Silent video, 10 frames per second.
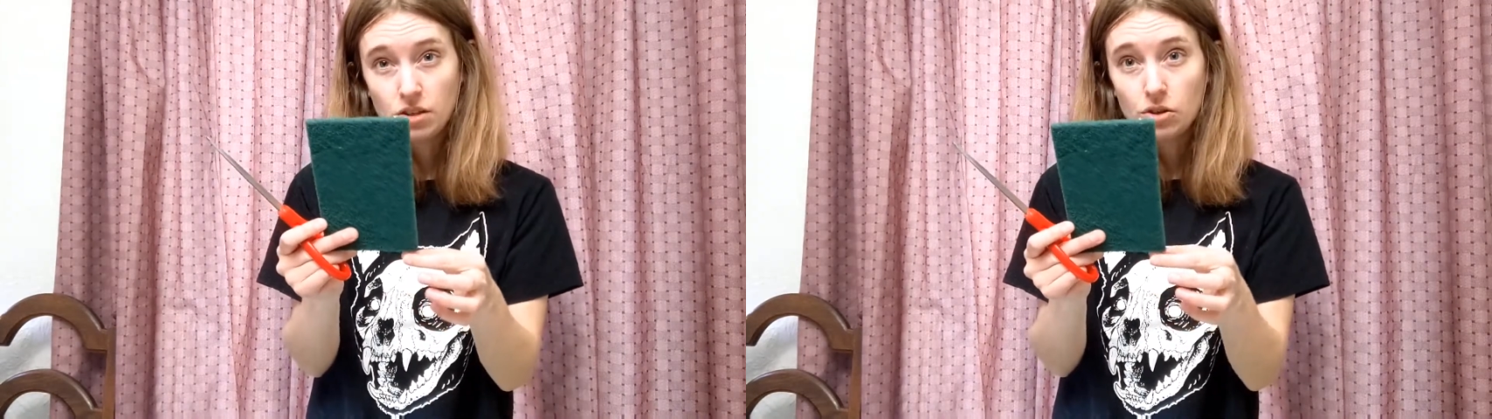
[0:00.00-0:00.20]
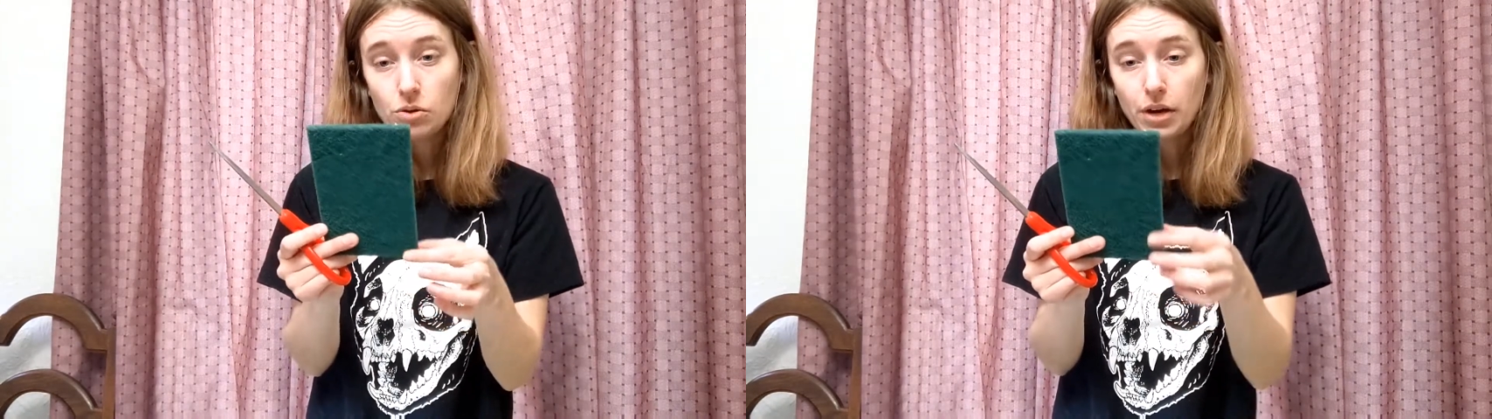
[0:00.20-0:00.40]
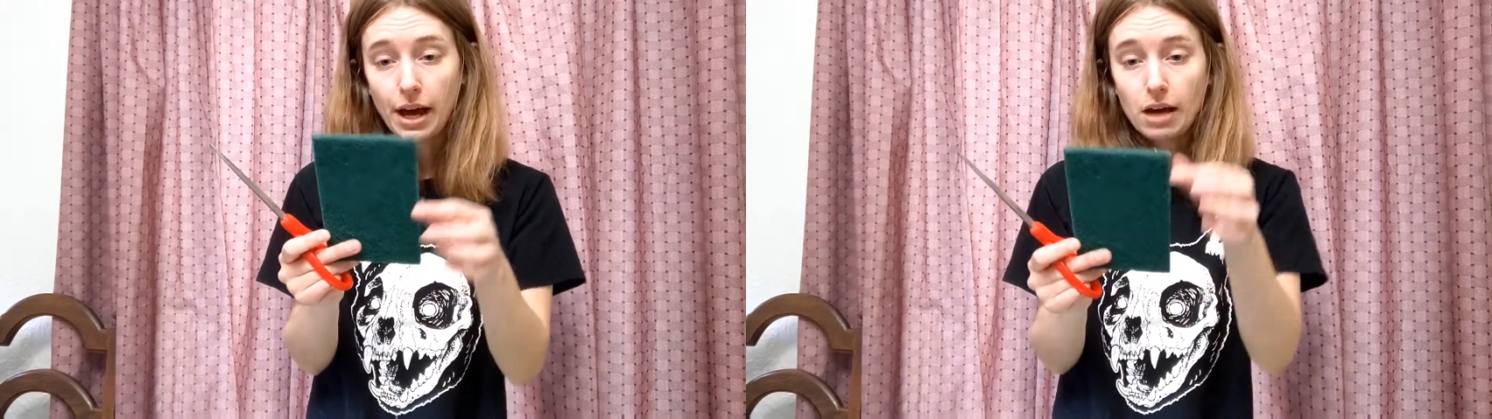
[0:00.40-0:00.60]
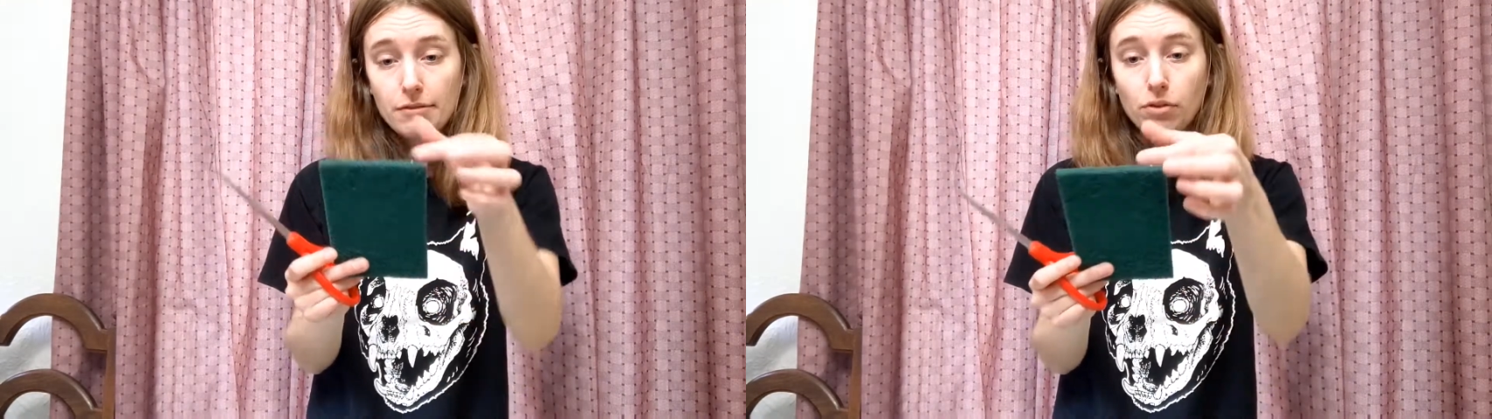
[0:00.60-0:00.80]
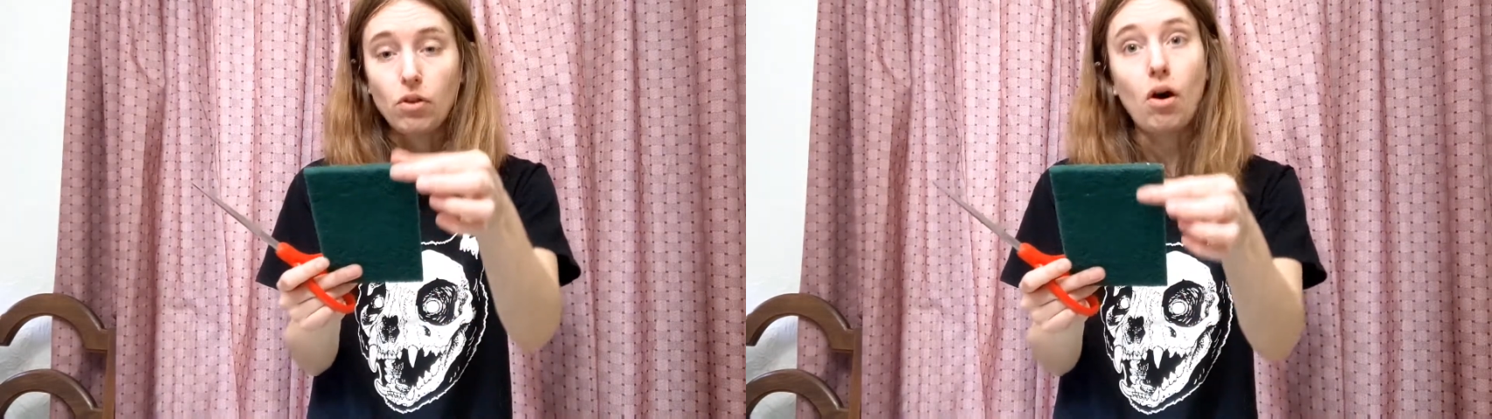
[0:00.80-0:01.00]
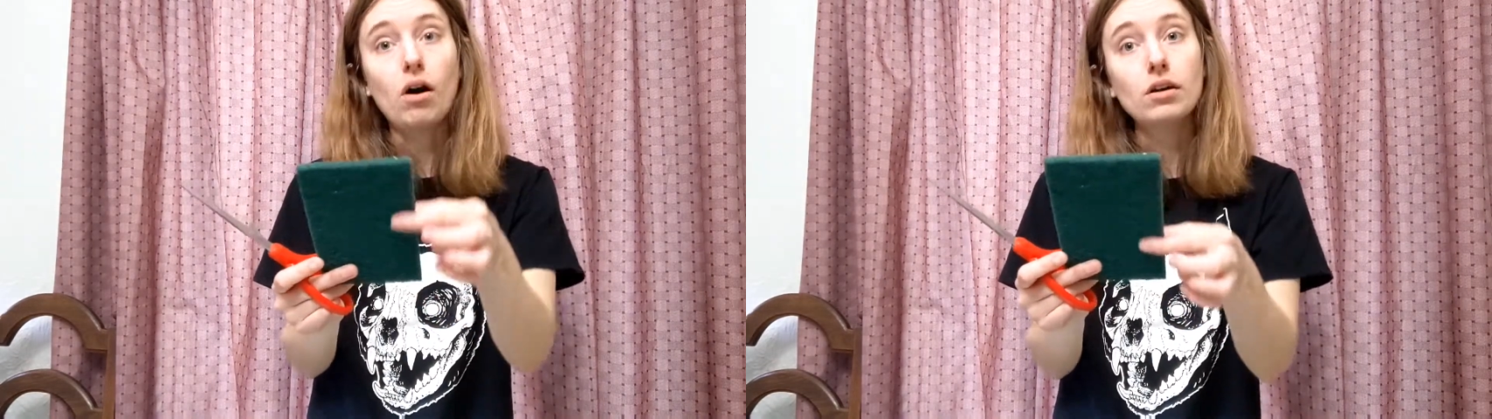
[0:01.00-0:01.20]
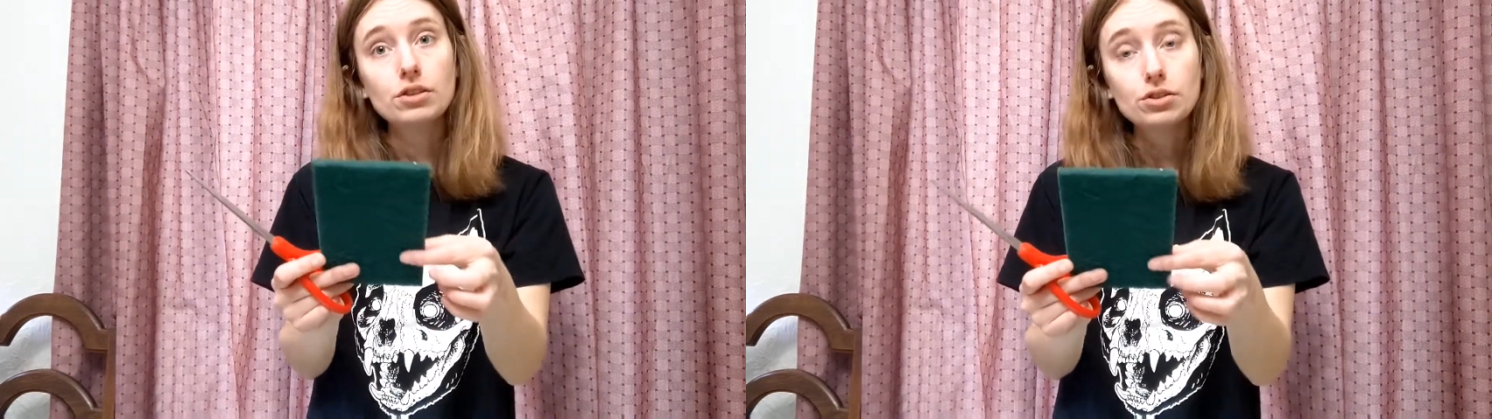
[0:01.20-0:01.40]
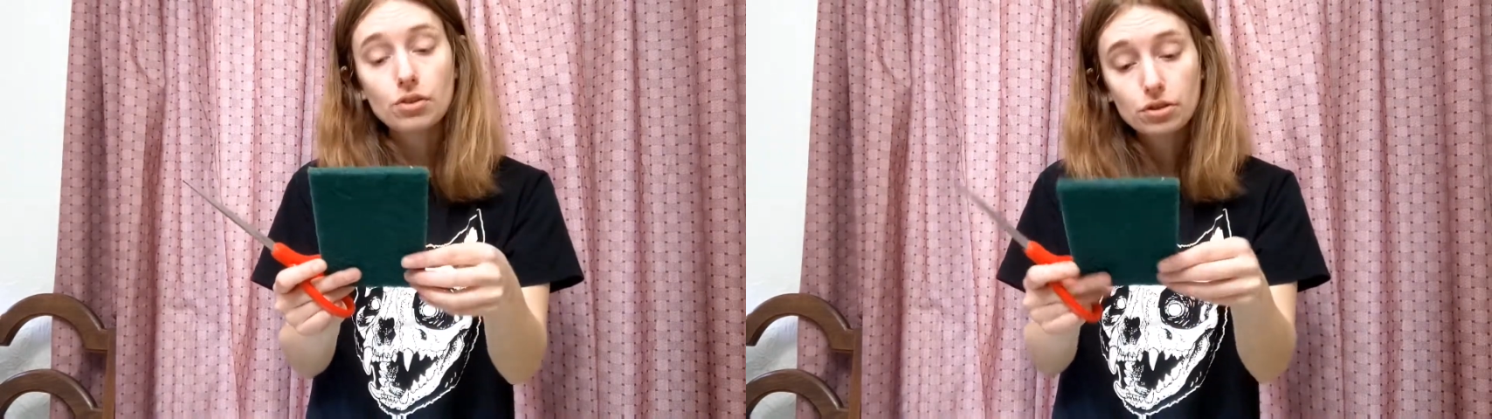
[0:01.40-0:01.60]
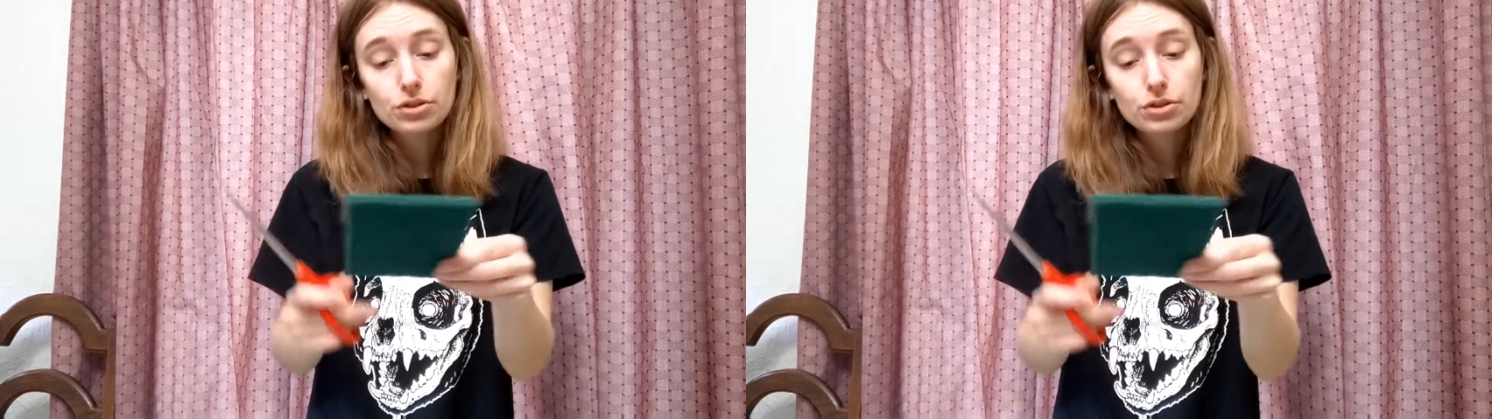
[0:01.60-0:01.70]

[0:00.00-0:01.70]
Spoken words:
You can have longer